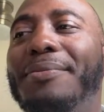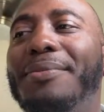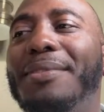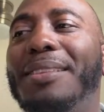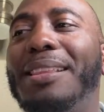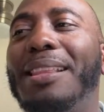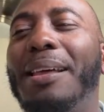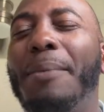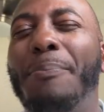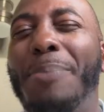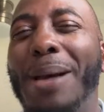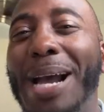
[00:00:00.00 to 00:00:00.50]

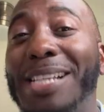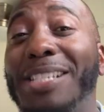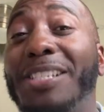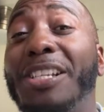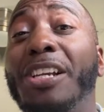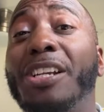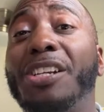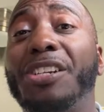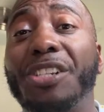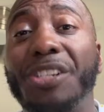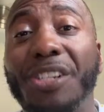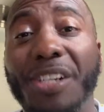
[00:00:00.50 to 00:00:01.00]
the best
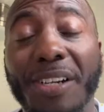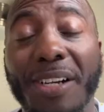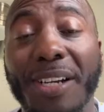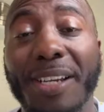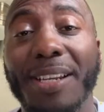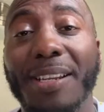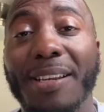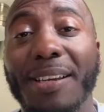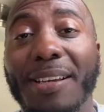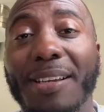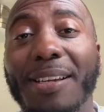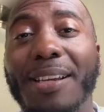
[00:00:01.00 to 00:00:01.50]
it
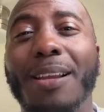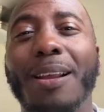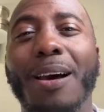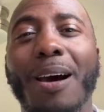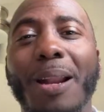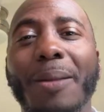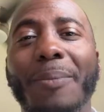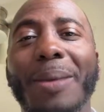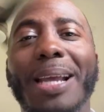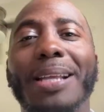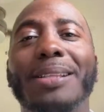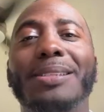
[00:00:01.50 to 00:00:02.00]
should. You know
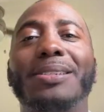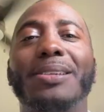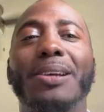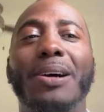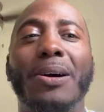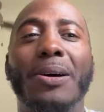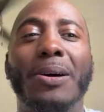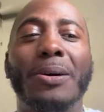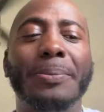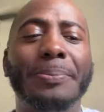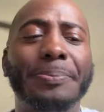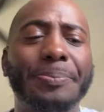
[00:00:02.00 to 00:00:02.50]
what I mean?
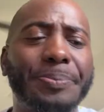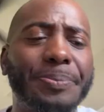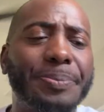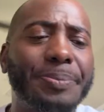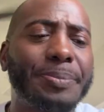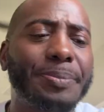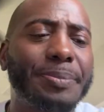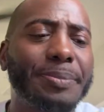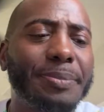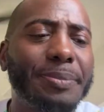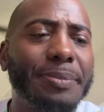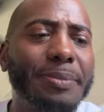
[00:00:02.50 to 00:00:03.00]
So
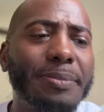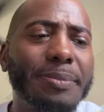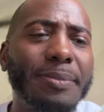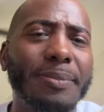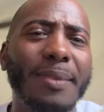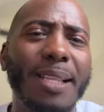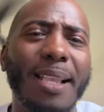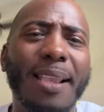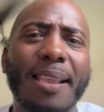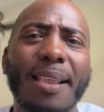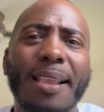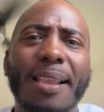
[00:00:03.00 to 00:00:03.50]

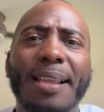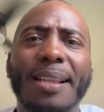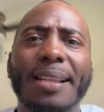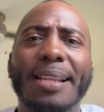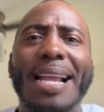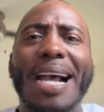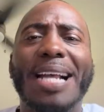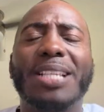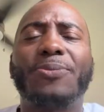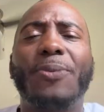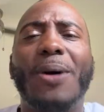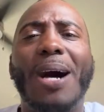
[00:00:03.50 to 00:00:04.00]

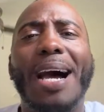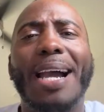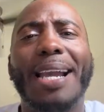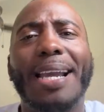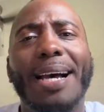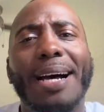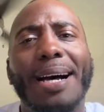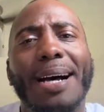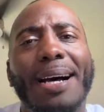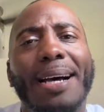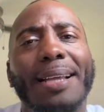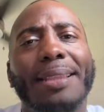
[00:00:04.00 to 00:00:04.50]
that's why
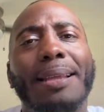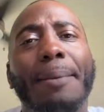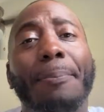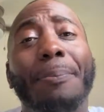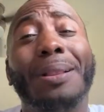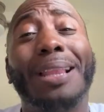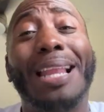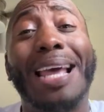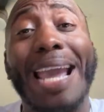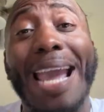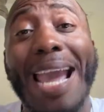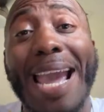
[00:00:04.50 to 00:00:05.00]
the
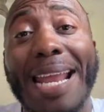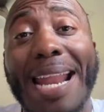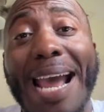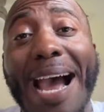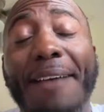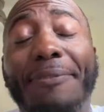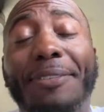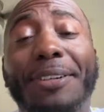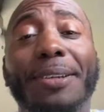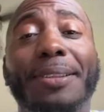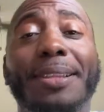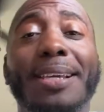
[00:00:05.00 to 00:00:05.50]
plan
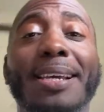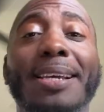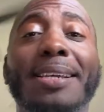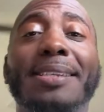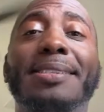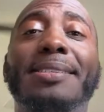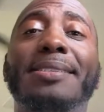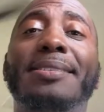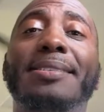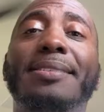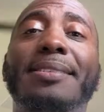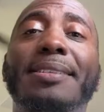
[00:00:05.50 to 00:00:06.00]
after
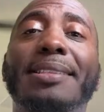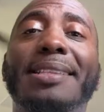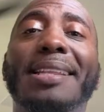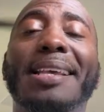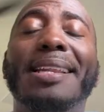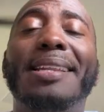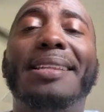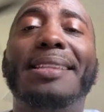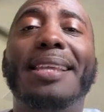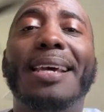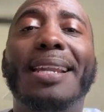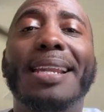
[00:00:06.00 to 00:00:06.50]
this,
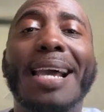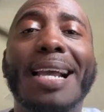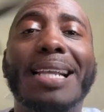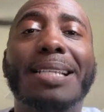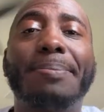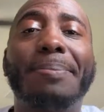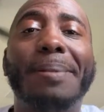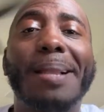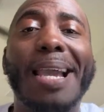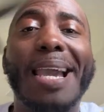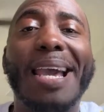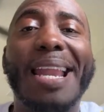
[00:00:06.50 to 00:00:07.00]
the next
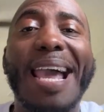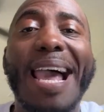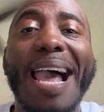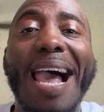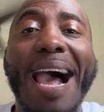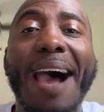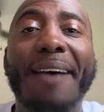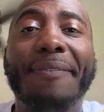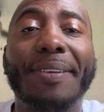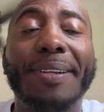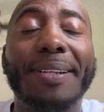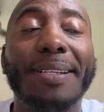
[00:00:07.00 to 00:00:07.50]
plan
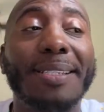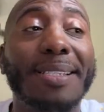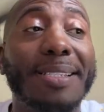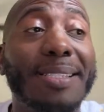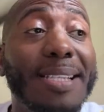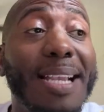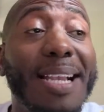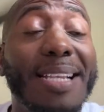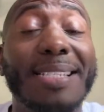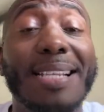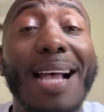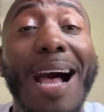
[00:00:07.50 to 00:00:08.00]
after this
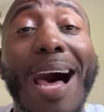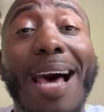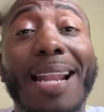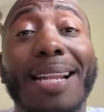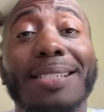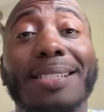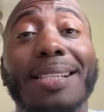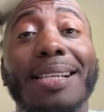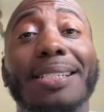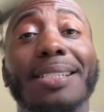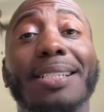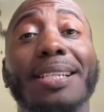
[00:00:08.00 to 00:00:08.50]
is
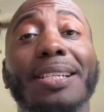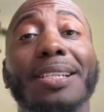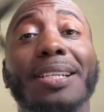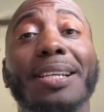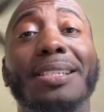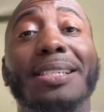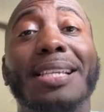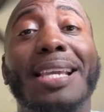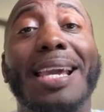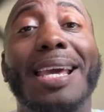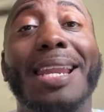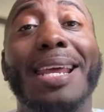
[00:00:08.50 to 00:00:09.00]
honestly to
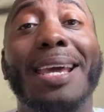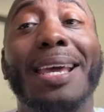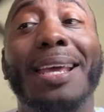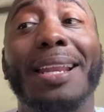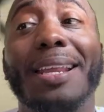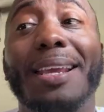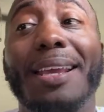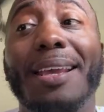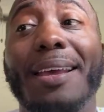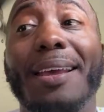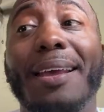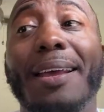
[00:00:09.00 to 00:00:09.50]
just get
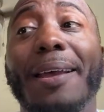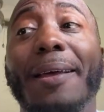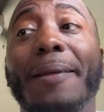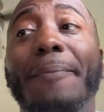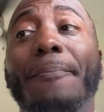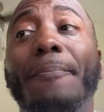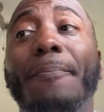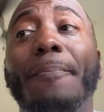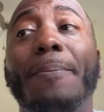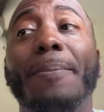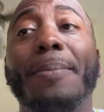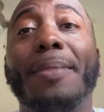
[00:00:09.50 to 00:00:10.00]
it
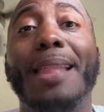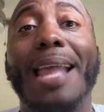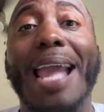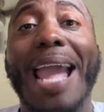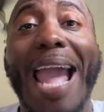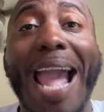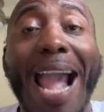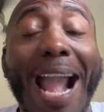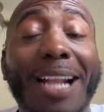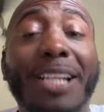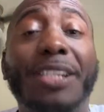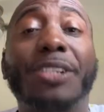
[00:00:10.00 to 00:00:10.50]

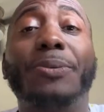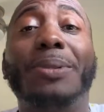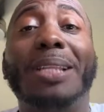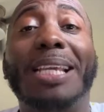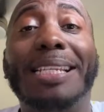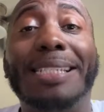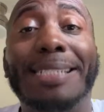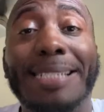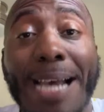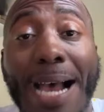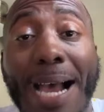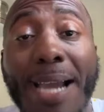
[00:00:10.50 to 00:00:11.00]
actually
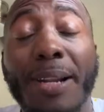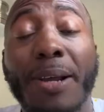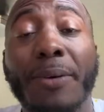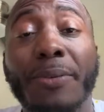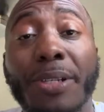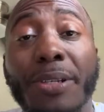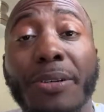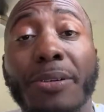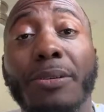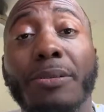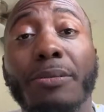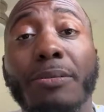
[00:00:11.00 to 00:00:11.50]
dyno
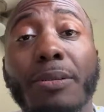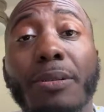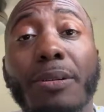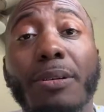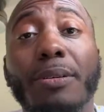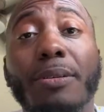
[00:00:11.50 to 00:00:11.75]
tuned